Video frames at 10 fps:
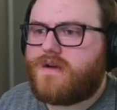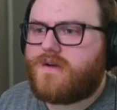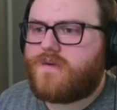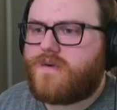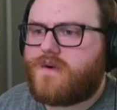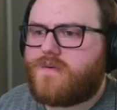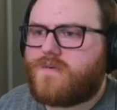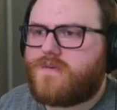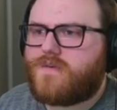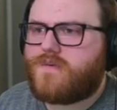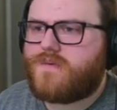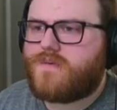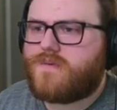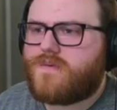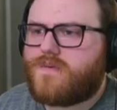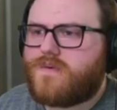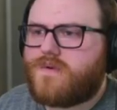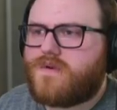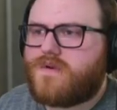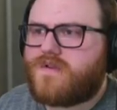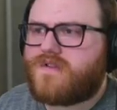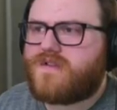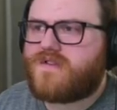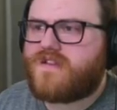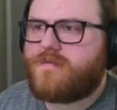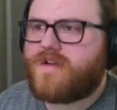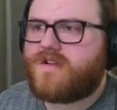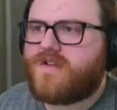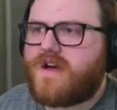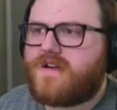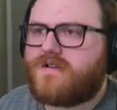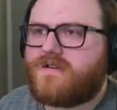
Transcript: Whoa. The steep incline?